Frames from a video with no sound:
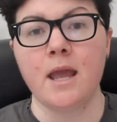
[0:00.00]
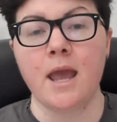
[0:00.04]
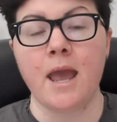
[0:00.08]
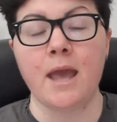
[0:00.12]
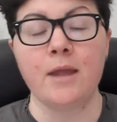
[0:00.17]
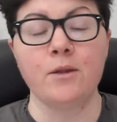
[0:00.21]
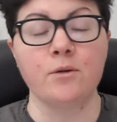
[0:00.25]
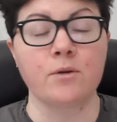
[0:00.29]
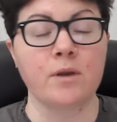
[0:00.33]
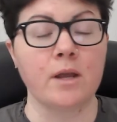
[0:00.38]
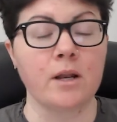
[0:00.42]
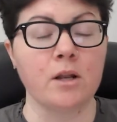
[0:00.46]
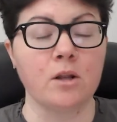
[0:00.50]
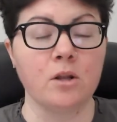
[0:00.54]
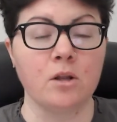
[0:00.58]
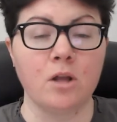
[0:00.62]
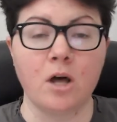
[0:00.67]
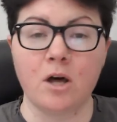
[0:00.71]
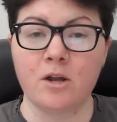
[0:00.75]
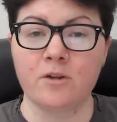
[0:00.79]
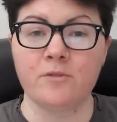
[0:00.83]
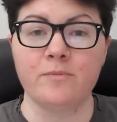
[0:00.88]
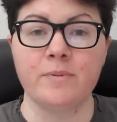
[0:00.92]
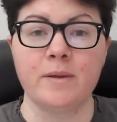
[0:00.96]
And you'll get a
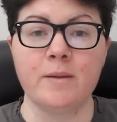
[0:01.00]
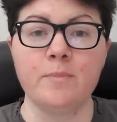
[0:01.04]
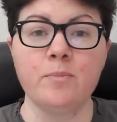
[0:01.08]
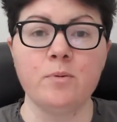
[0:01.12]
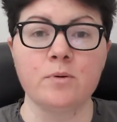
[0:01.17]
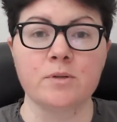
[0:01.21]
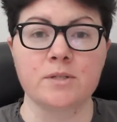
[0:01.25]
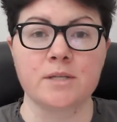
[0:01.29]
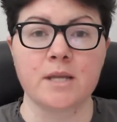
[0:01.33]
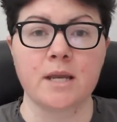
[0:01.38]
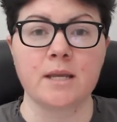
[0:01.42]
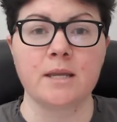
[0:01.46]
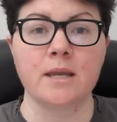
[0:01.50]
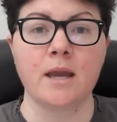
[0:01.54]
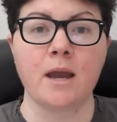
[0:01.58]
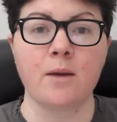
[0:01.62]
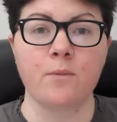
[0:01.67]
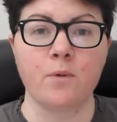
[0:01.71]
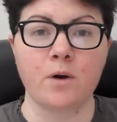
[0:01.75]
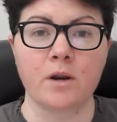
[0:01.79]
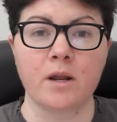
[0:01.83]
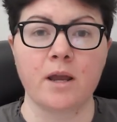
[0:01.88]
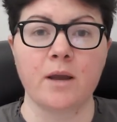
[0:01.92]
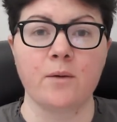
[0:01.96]
lot of people saying, yeah, I
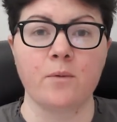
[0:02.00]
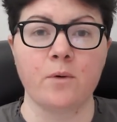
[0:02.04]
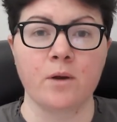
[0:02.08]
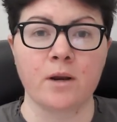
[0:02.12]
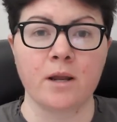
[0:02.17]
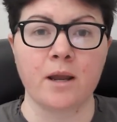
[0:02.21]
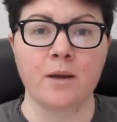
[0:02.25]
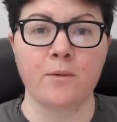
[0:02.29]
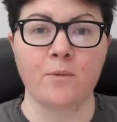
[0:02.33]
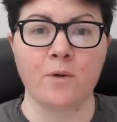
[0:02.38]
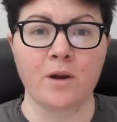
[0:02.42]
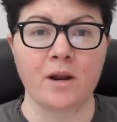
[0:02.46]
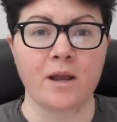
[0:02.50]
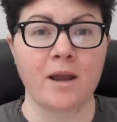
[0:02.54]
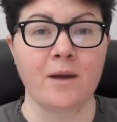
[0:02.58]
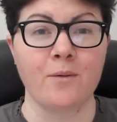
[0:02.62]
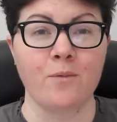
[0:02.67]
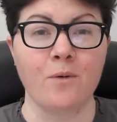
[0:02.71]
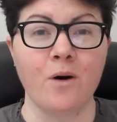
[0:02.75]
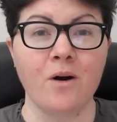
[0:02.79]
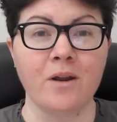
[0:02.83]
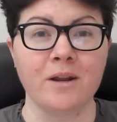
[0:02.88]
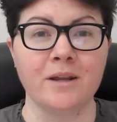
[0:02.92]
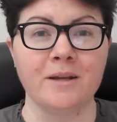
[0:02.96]

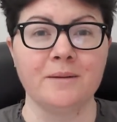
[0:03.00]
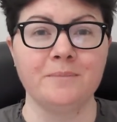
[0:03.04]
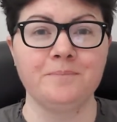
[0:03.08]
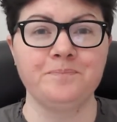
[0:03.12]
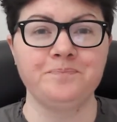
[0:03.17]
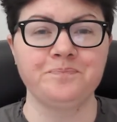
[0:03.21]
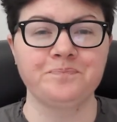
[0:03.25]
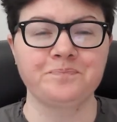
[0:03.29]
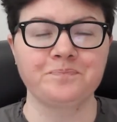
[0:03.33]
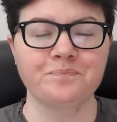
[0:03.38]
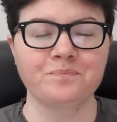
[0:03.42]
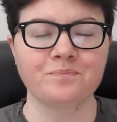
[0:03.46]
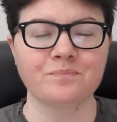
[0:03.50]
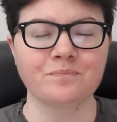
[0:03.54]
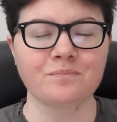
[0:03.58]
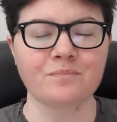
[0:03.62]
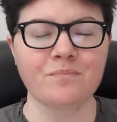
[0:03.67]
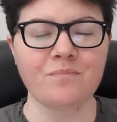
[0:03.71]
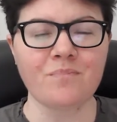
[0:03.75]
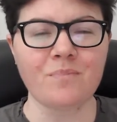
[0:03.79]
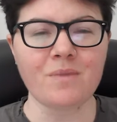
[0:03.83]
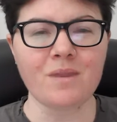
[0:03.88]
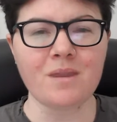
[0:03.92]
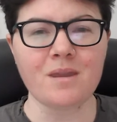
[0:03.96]
want it.
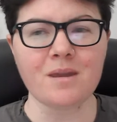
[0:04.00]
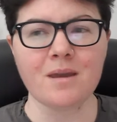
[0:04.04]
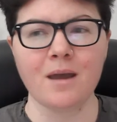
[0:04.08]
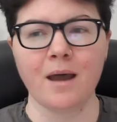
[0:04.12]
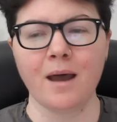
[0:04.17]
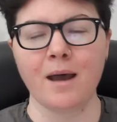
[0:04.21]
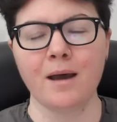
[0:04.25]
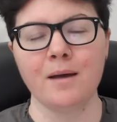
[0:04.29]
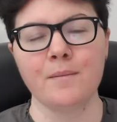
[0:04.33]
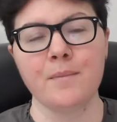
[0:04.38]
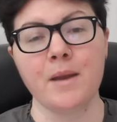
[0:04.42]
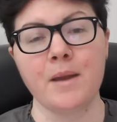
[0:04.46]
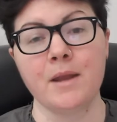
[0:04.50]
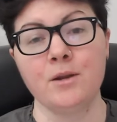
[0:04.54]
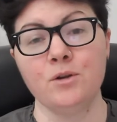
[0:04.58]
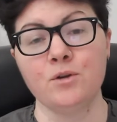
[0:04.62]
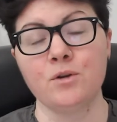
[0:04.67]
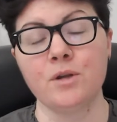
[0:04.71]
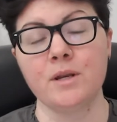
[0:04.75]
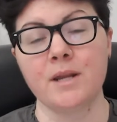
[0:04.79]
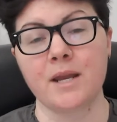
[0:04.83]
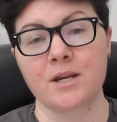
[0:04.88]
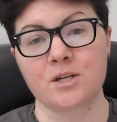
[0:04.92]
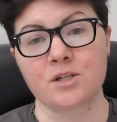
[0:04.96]
And you
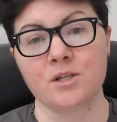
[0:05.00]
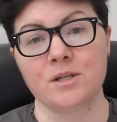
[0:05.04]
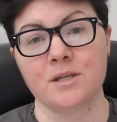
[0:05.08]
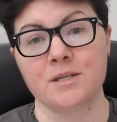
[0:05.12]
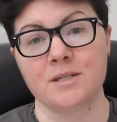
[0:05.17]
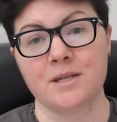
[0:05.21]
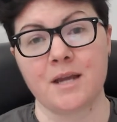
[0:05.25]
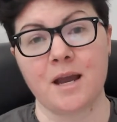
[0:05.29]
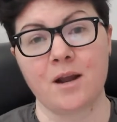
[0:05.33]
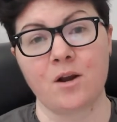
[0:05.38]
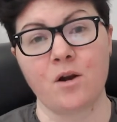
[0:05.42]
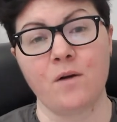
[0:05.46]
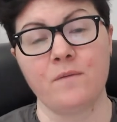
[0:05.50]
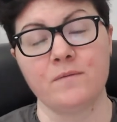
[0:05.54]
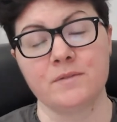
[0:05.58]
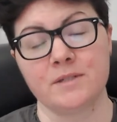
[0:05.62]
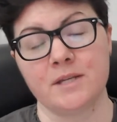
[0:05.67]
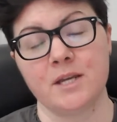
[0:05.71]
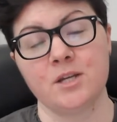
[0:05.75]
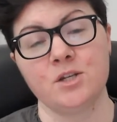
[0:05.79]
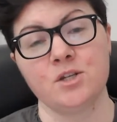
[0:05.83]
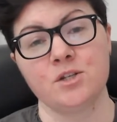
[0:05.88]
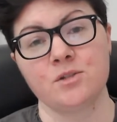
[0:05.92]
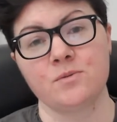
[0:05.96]
can actually start
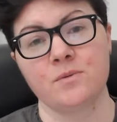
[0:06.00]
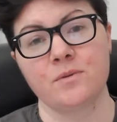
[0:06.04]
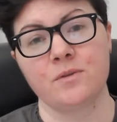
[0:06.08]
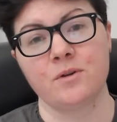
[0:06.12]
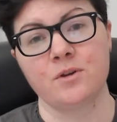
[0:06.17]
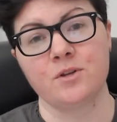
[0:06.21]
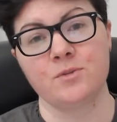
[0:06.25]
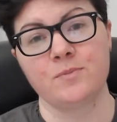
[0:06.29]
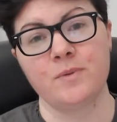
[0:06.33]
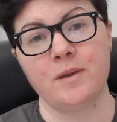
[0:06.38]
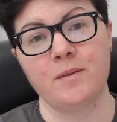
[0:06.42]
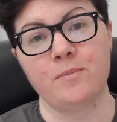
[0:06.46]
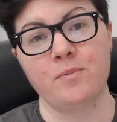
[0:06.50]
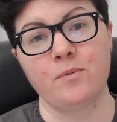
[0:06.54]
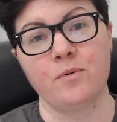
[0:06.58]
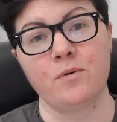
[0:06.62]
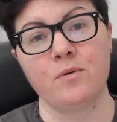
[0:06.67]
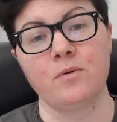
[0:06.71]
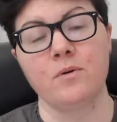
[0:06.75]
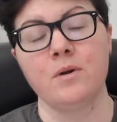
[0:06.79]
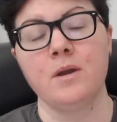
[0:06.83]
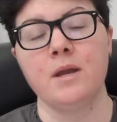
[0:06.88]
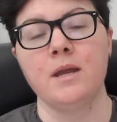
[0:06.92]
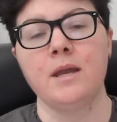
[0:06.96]
conversations with those
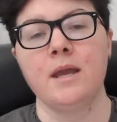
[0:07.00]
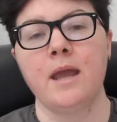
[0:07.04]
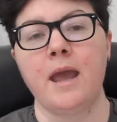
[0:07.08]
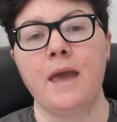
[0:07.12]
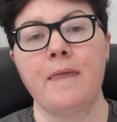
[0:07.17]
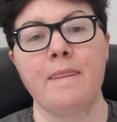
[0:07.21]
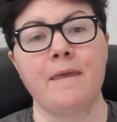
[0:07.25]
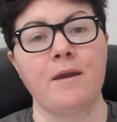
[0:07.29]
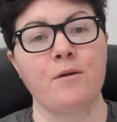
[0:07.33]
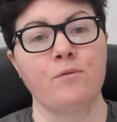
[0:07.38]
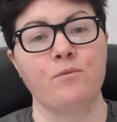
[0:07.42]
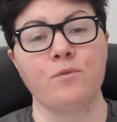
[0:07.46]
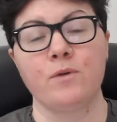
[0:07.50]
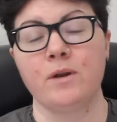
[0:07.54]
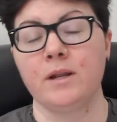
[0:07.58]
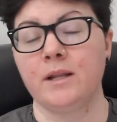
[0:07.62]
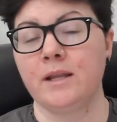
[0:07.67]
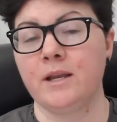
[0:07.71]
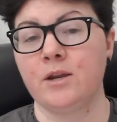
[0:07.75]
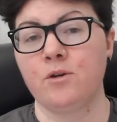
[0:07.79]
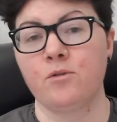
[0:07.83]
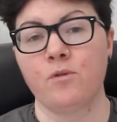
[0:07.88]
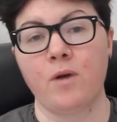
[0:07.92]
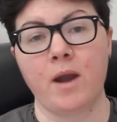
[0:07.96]
people, and they're
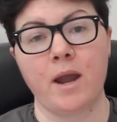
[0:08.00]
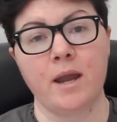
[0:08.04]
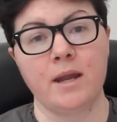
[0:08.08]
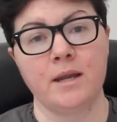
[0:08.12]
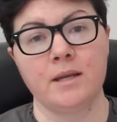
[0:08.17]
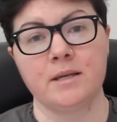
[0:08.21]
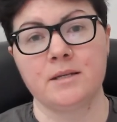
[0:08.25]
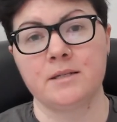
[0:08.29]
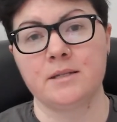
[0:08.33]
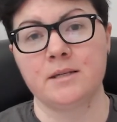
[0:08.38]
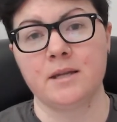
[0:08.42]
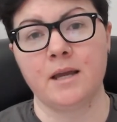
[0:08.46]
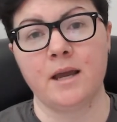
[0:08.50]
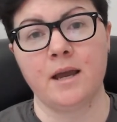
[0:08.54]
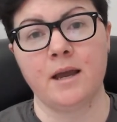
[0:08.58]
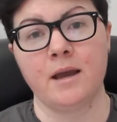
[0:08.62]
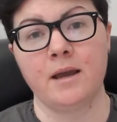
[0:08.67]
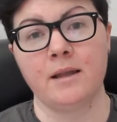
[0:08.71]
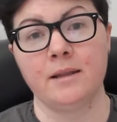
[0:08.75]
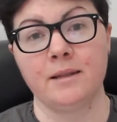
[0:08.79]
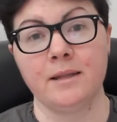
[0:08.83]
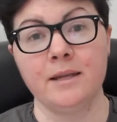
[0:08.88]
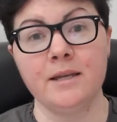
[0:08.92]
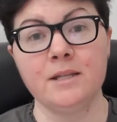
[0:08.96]
really great
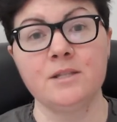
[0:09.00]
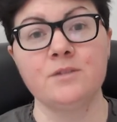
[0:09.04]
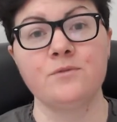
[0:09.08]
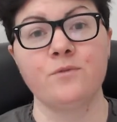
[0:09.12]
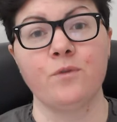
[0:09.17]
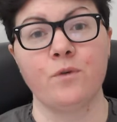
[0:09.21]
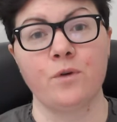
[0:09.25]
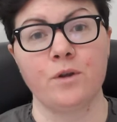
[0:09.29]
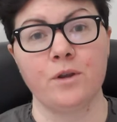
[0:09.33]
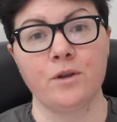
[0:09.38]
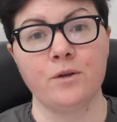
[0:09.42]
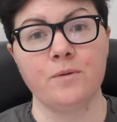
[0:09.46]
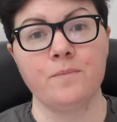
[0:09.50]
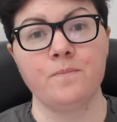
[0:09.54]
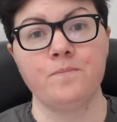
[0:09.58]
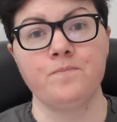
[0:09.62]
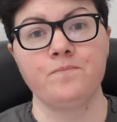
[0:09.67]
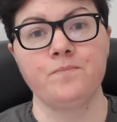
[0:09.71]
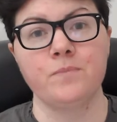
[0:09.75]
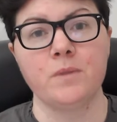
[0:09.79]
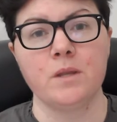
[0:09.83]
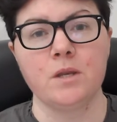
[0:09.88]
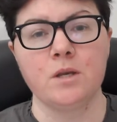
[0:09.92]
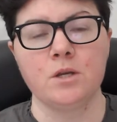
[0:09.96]
leads for you.
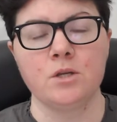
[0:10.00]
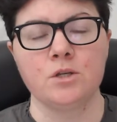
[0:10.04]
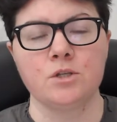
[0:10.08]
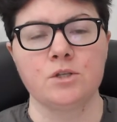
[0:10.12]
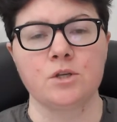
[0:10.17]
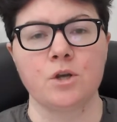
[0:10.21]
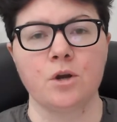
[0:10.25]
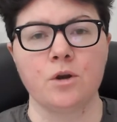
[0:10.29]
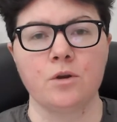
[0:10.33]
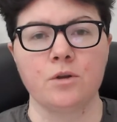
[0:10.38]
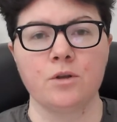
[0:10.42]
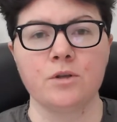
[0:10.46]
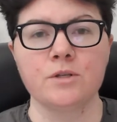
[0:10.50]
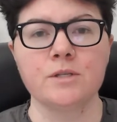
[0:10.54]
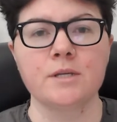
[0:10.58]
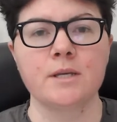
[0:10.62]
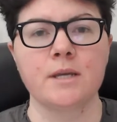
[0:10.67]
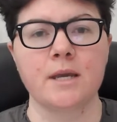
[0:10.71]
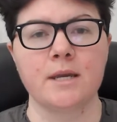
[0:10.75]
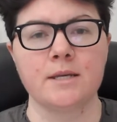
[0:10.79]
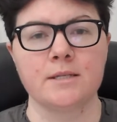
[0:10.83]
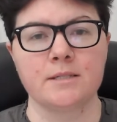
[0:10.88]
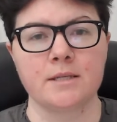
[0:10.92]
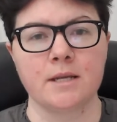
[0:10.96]
So using
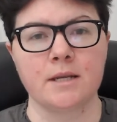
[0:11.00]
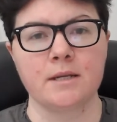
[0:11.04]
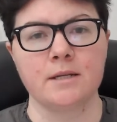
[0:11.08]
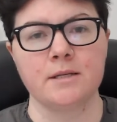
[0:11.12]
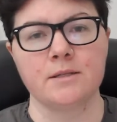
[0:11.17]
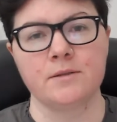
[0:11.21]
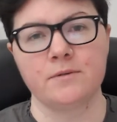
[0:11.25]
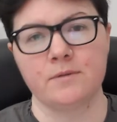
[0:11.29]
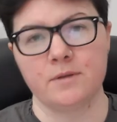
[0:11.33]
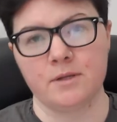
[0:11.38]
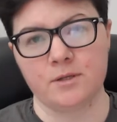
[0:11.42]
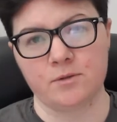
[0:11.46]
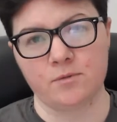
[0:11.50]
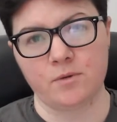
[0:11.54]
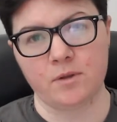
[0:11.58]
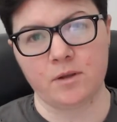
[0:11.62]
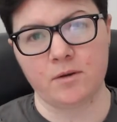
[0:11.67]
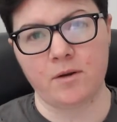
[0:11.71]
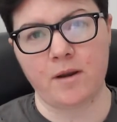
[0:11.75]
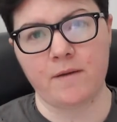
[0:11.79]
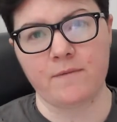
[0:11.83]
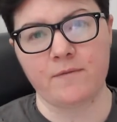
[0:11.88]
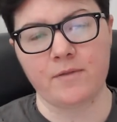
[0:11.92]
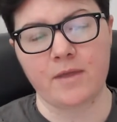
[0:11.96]
case studies is really
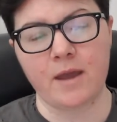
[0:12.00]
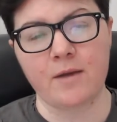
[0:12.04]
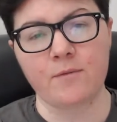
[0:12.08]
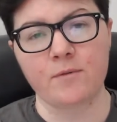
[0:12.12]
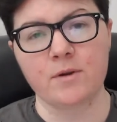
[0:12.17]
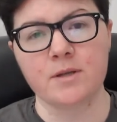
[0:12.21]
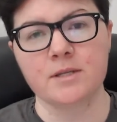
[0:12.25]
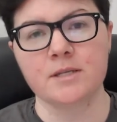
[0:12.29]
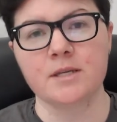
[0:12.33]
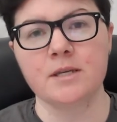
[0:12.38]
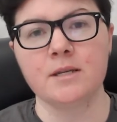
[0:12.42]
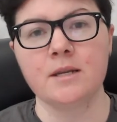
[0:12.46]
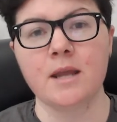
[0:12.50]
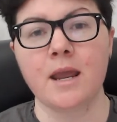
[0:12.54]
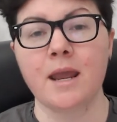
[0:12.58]
great for that reason.